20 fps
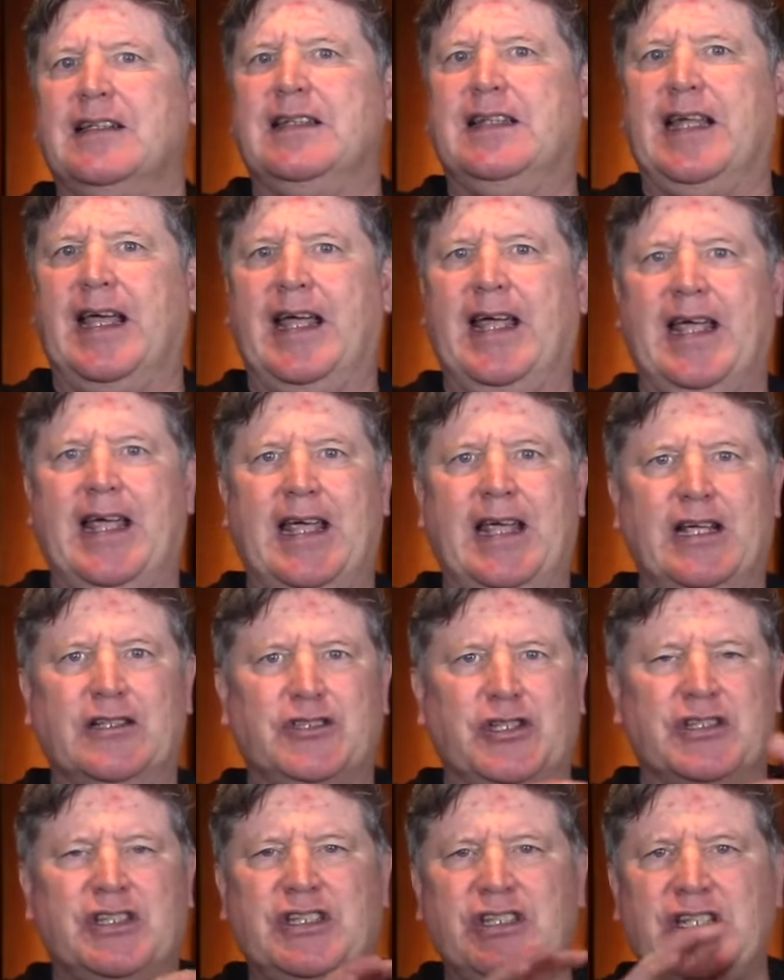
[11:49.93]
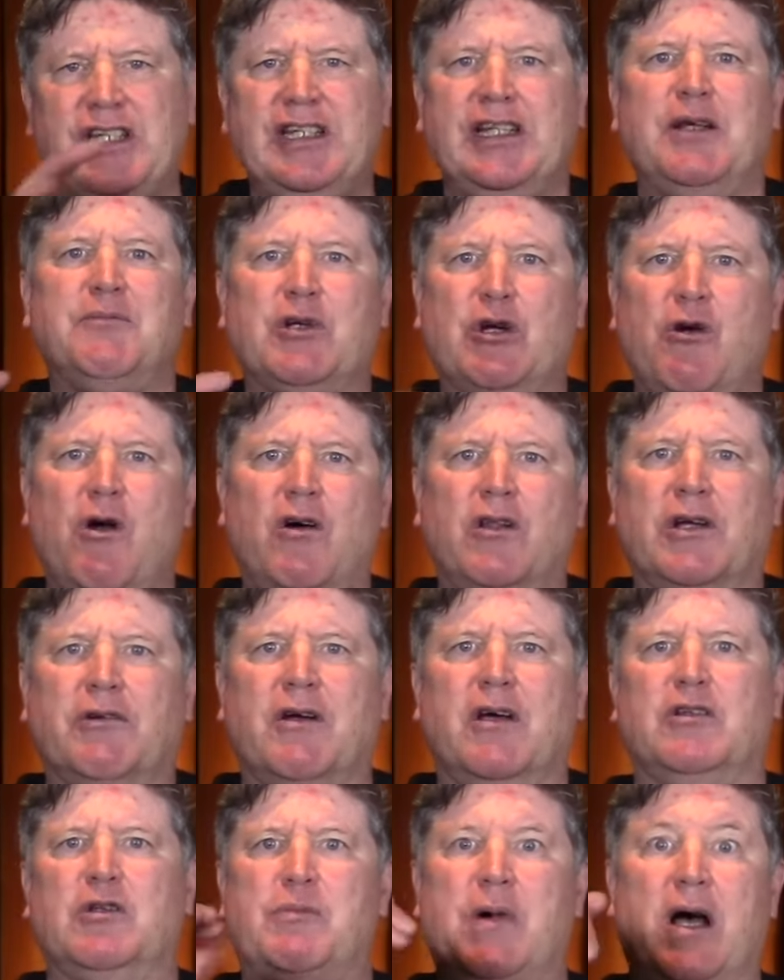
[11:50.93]
They, to see them crawling
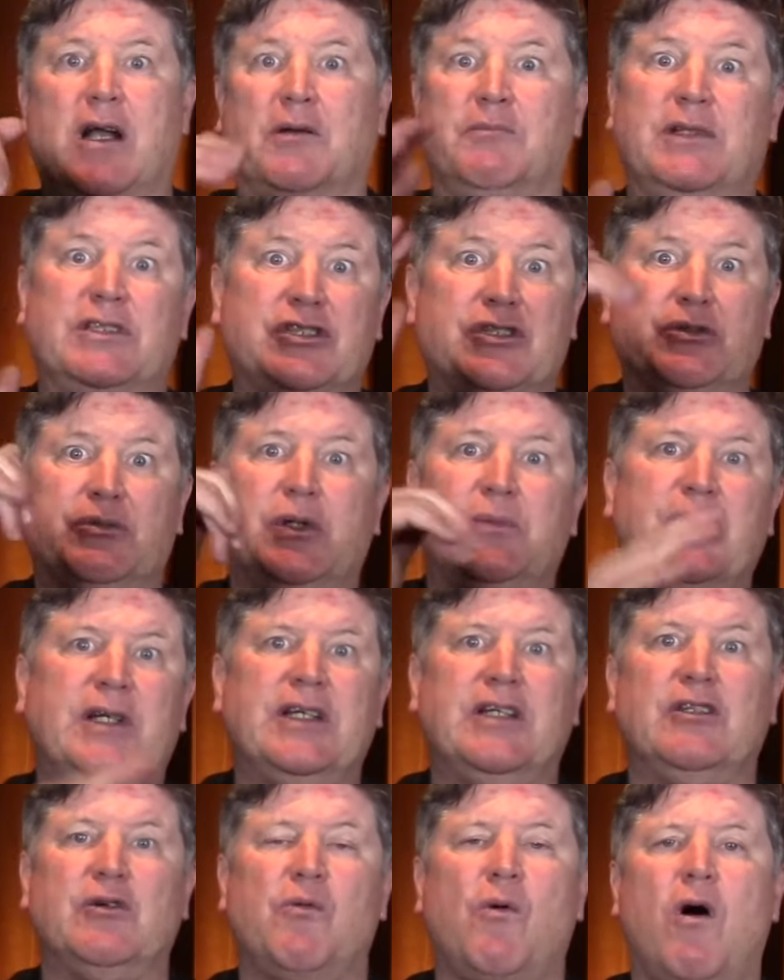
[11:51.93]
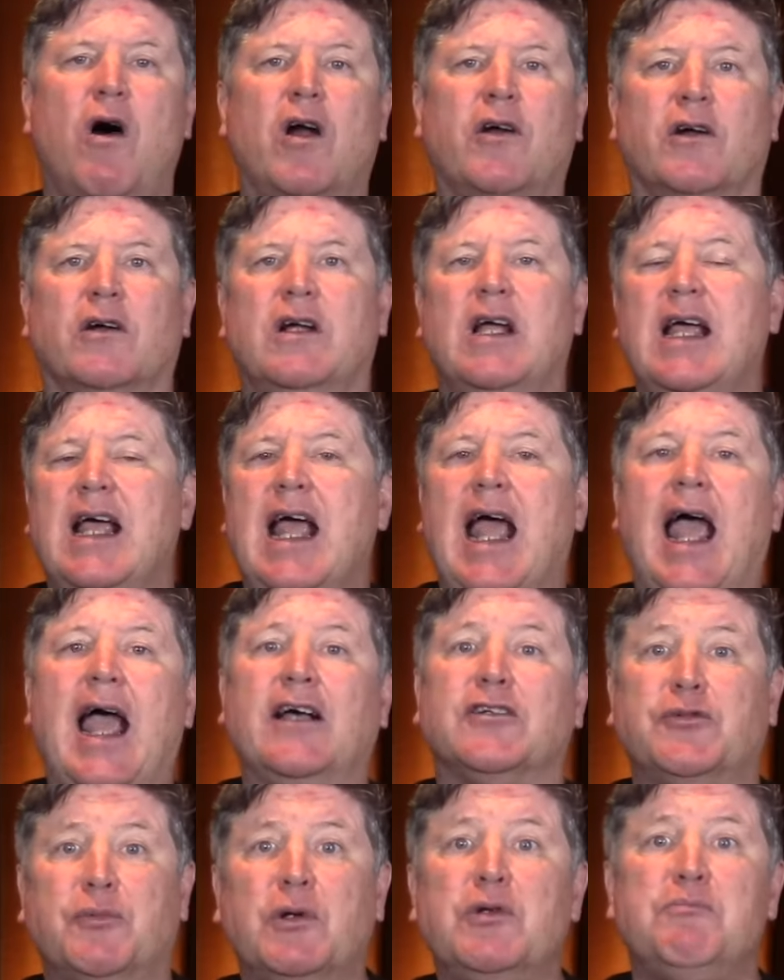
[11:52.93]
around the bottom and swimming in the water,
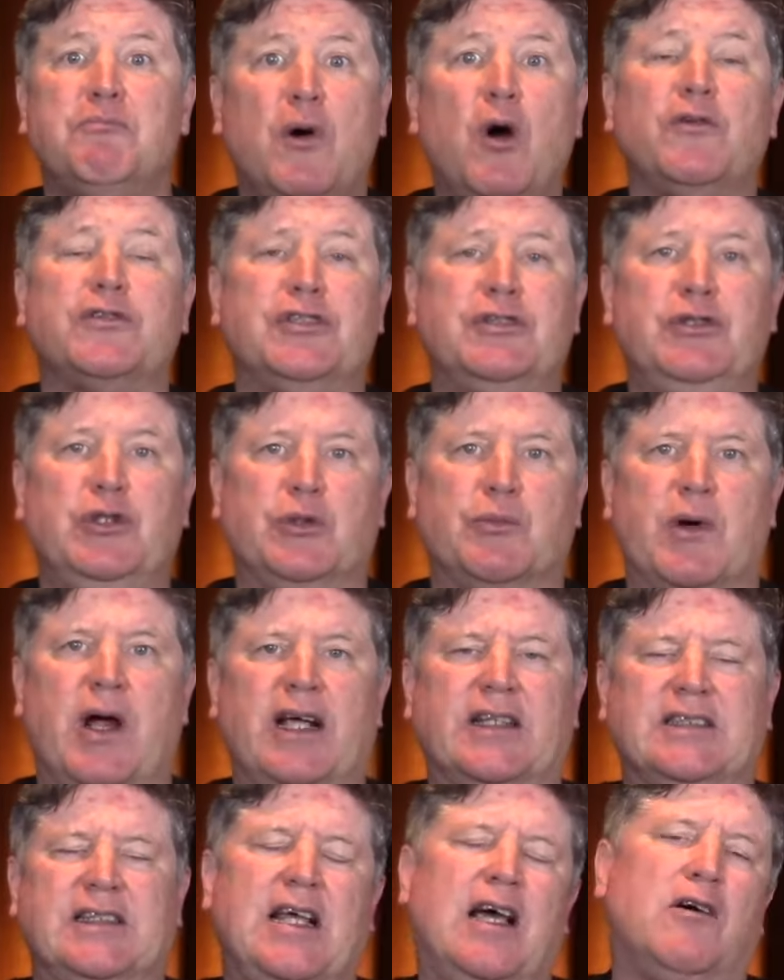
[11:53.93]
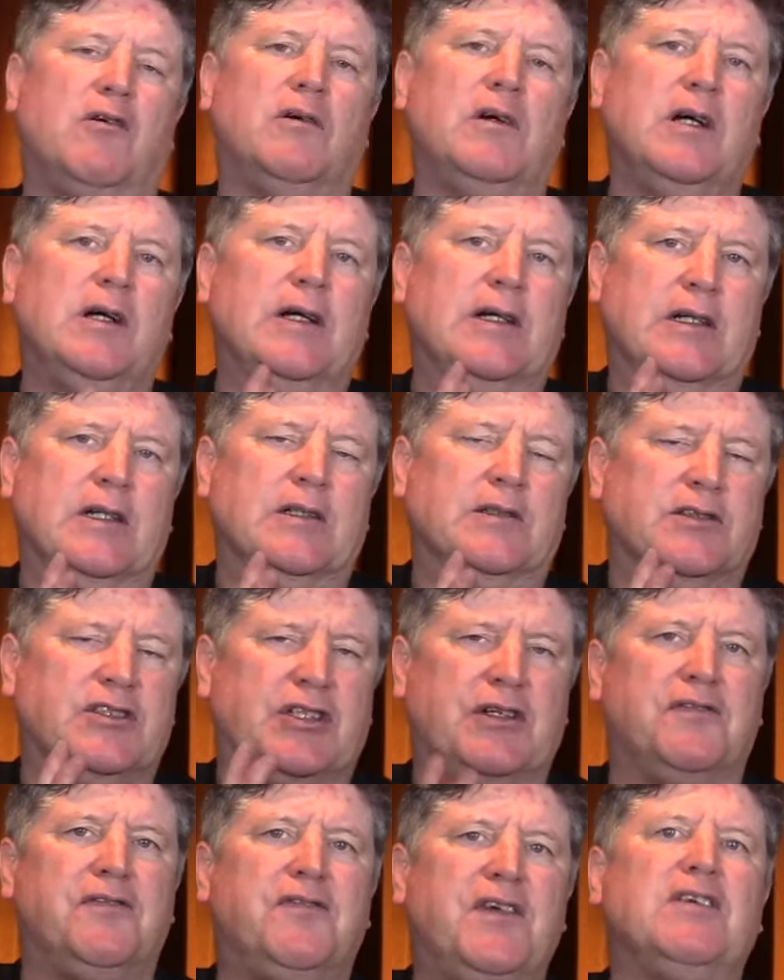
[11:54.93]
as with most nudibranchs. Now,
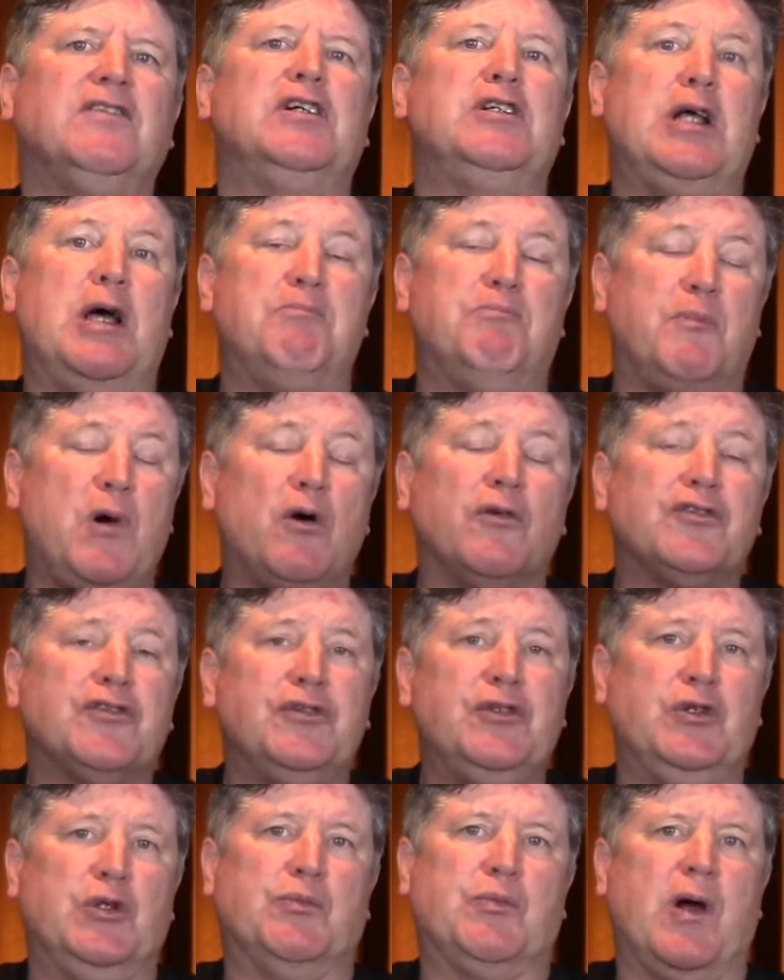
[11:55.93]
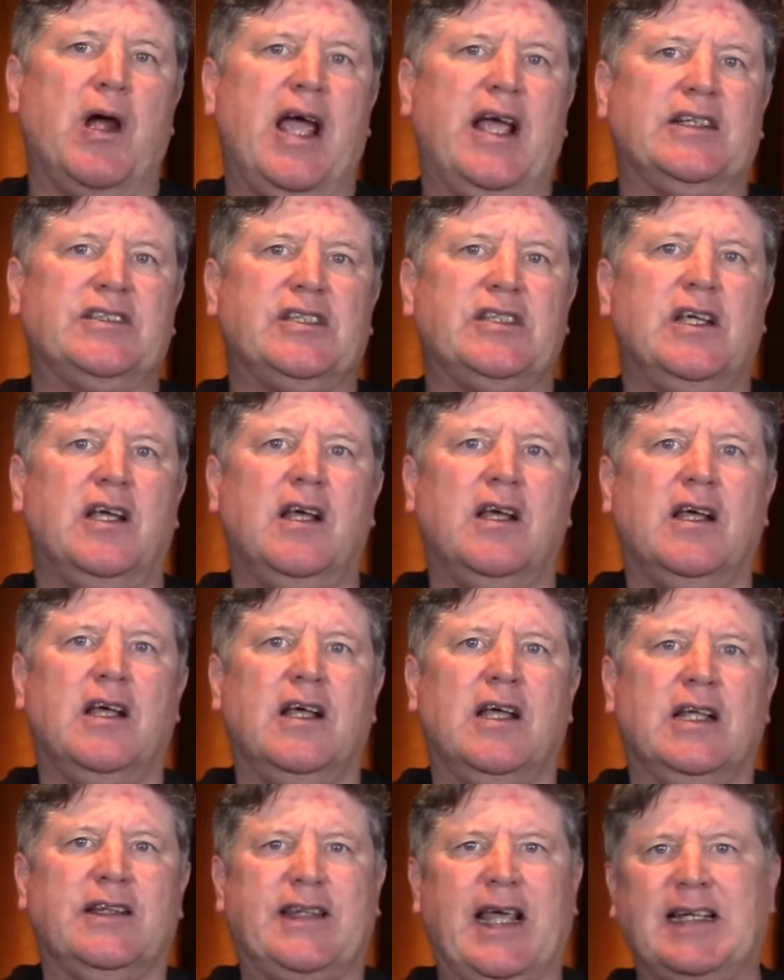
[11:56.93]
should fill in that most nudibranchs,
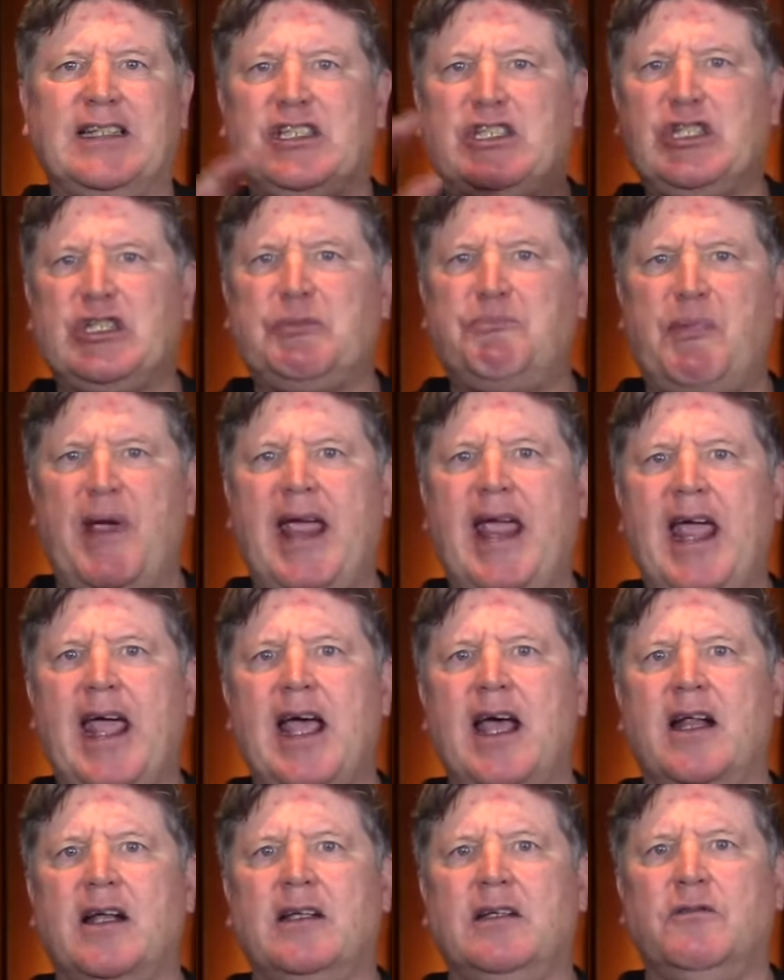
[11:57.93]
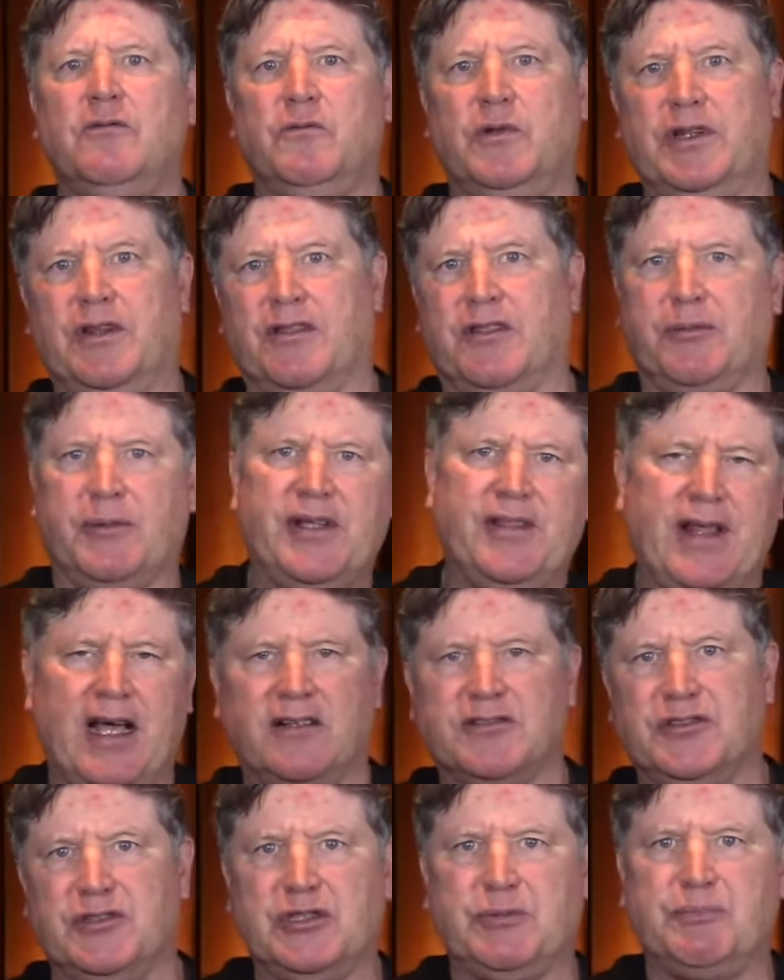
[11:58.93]
they span, with the three thousand